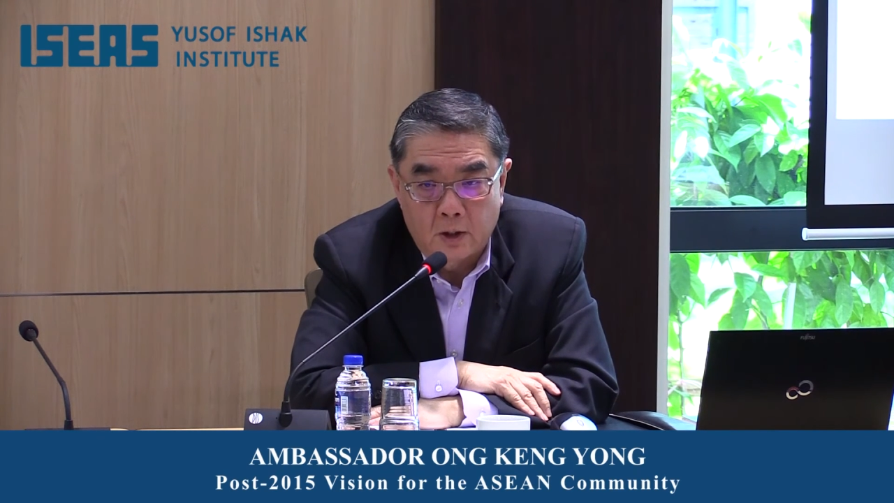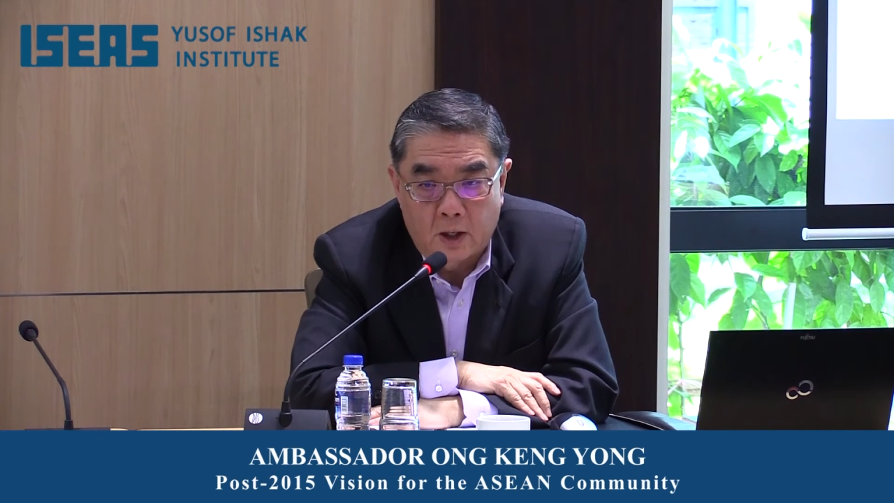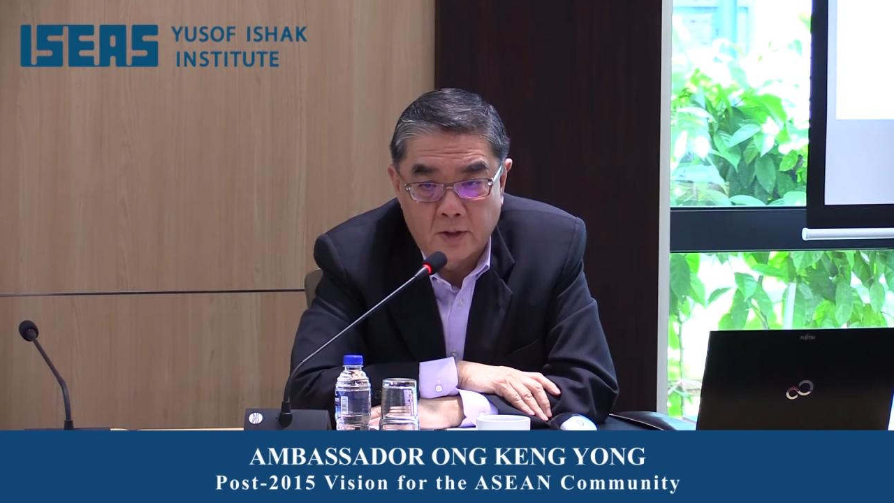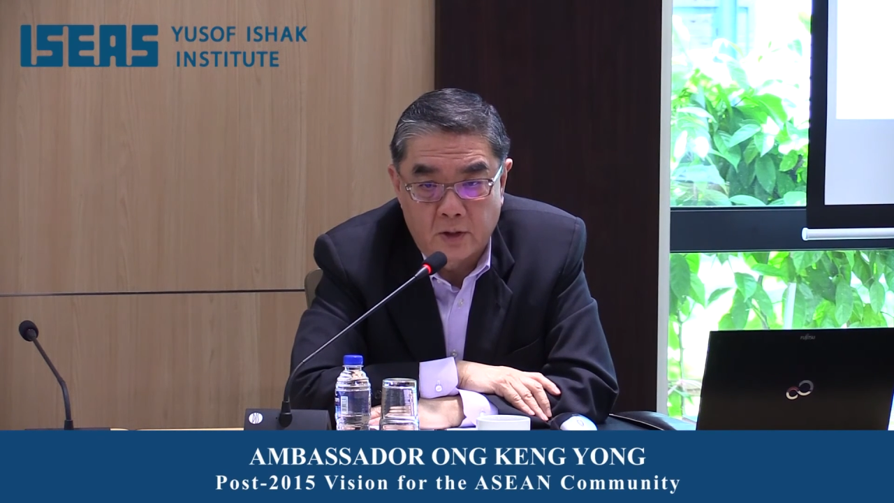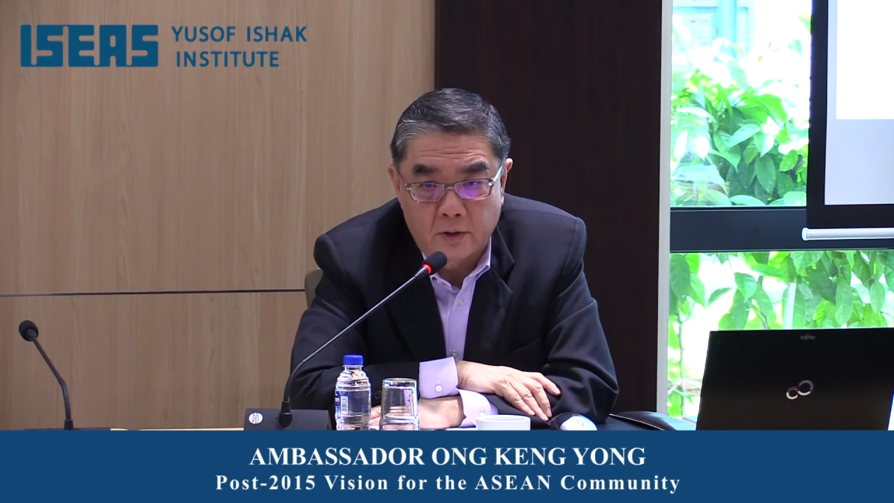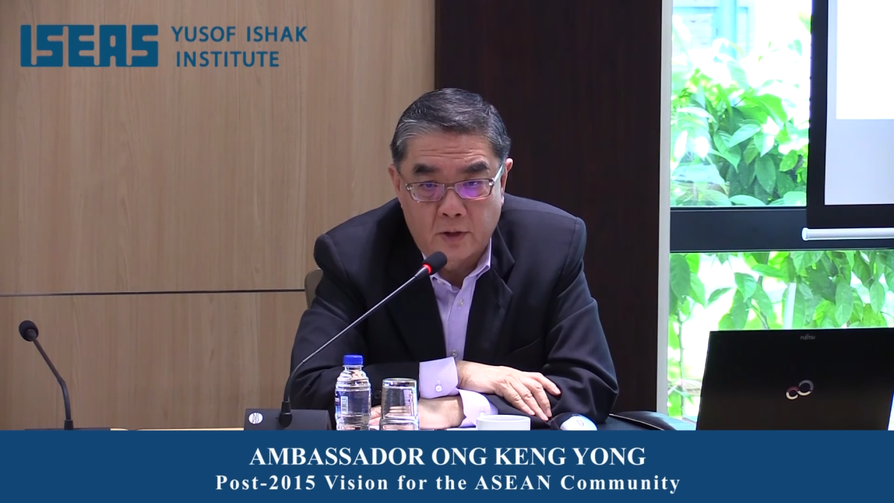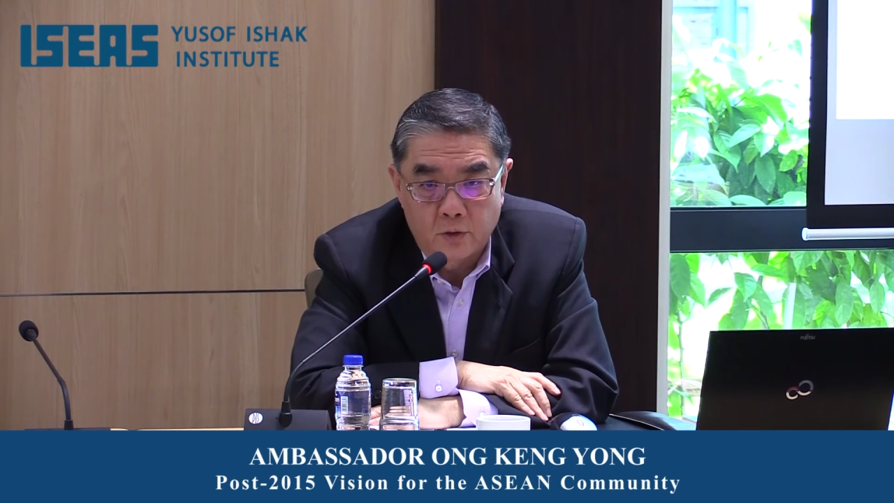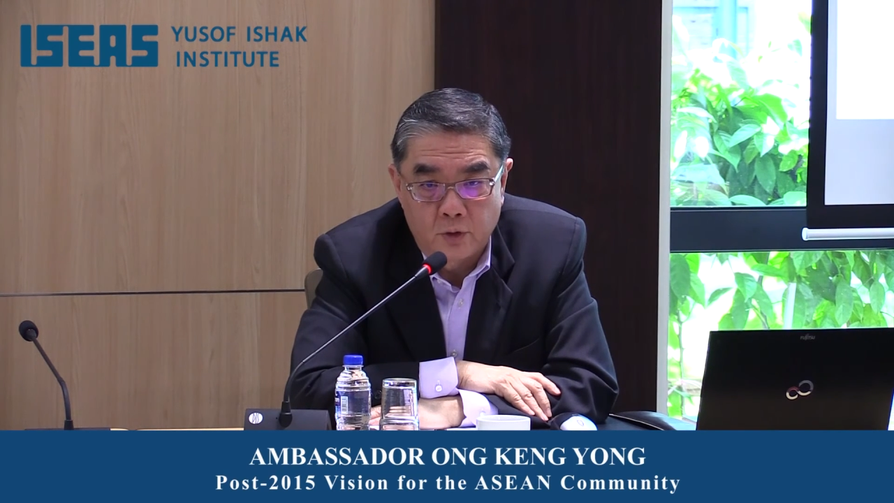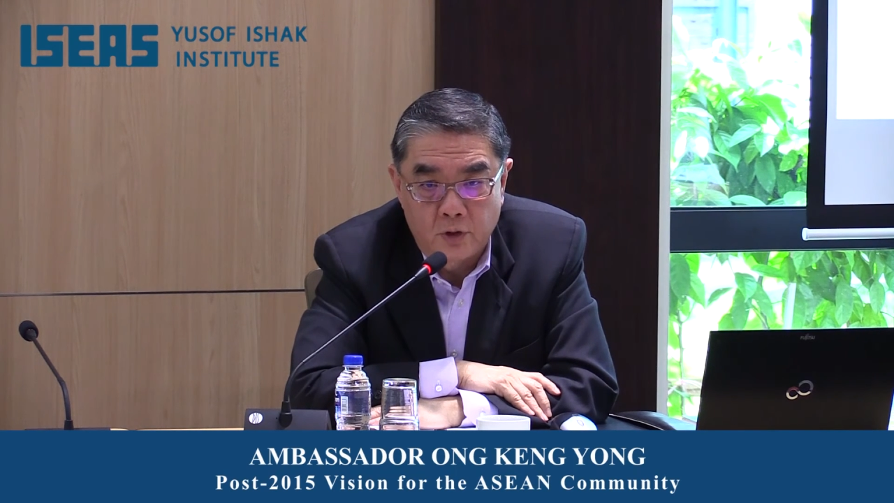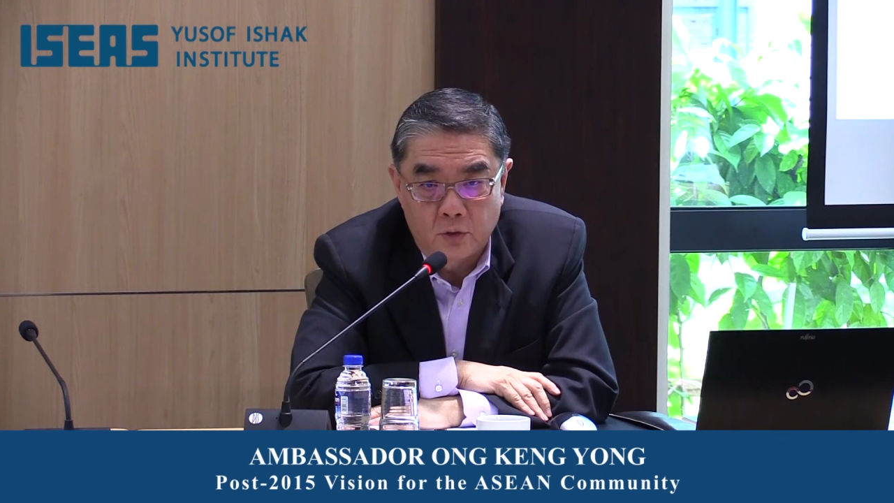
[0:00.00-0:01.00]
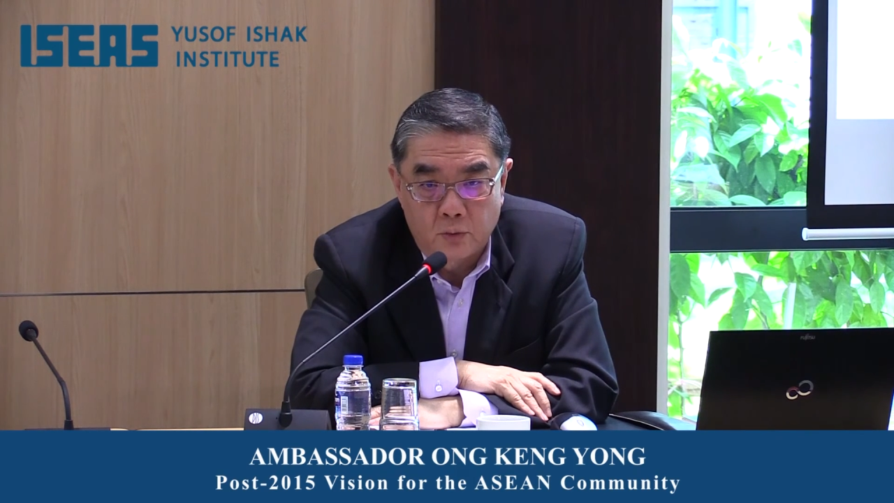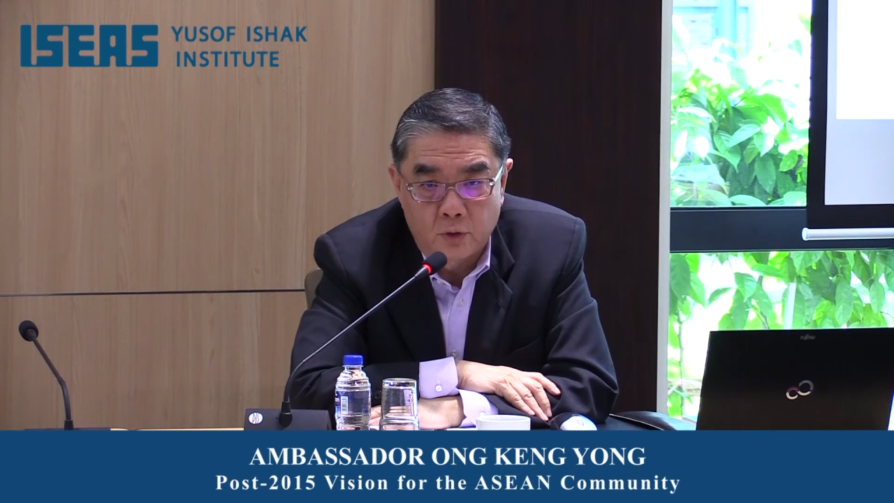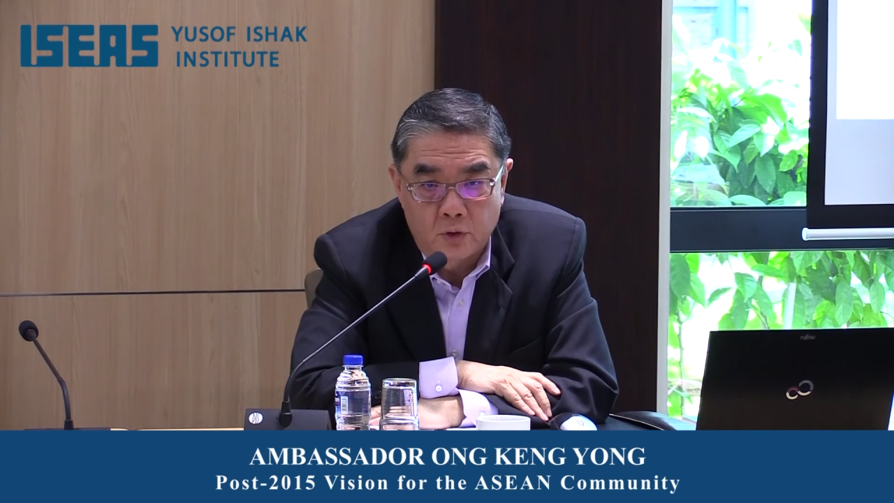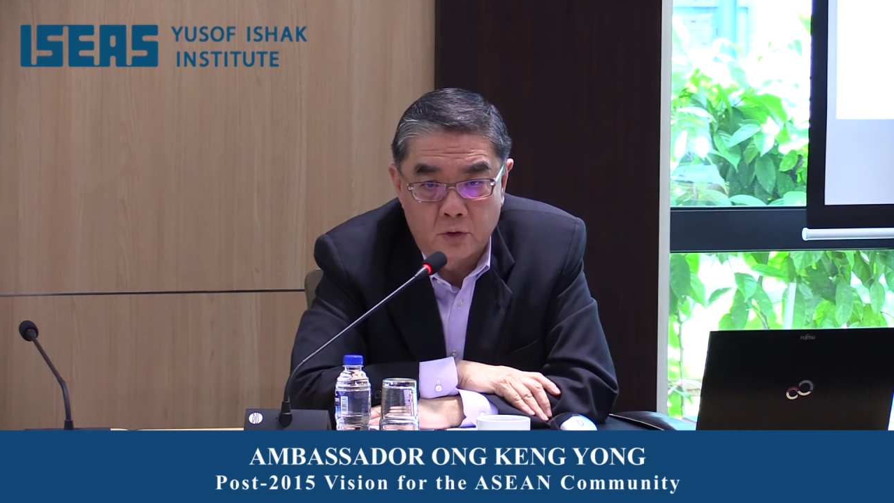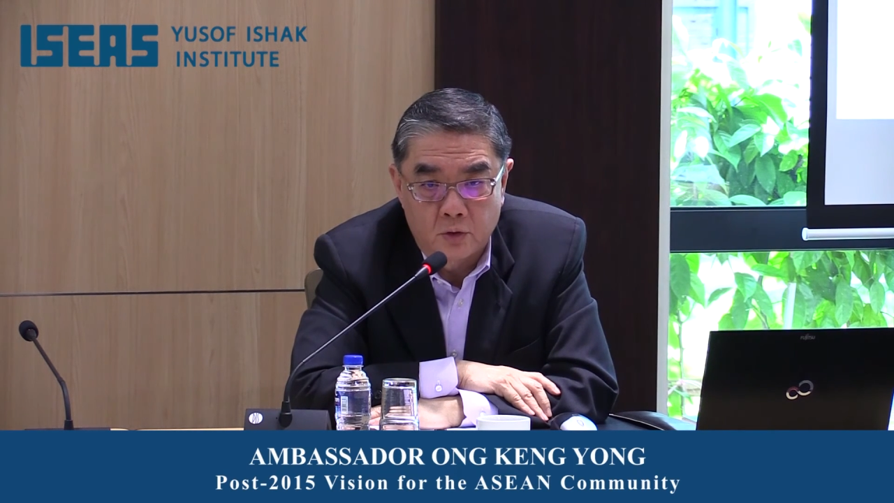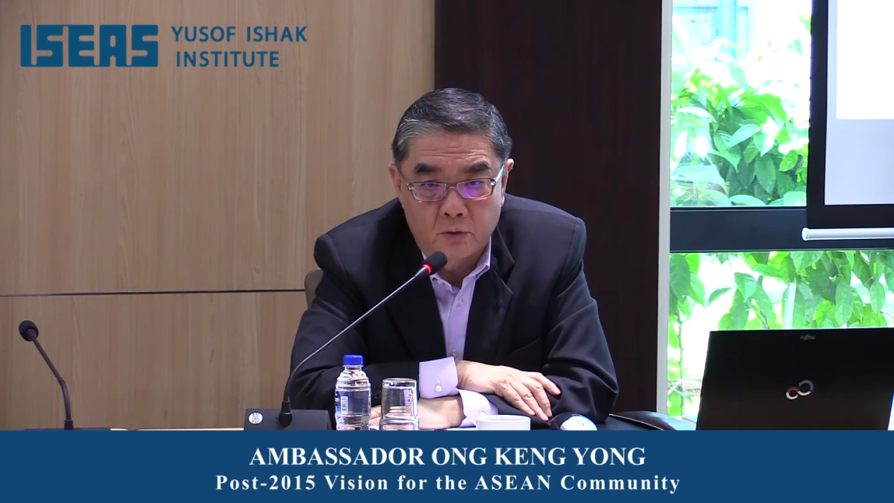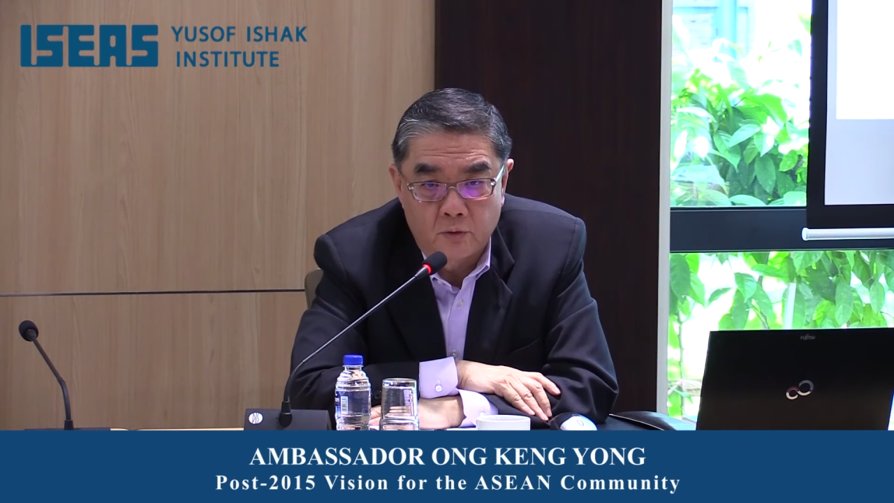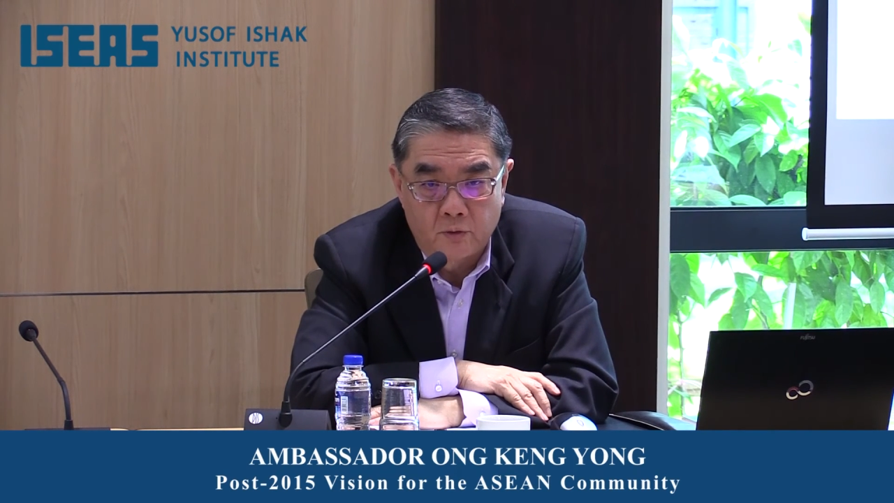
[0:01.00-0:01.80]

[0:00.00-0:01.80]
ASEAN countries which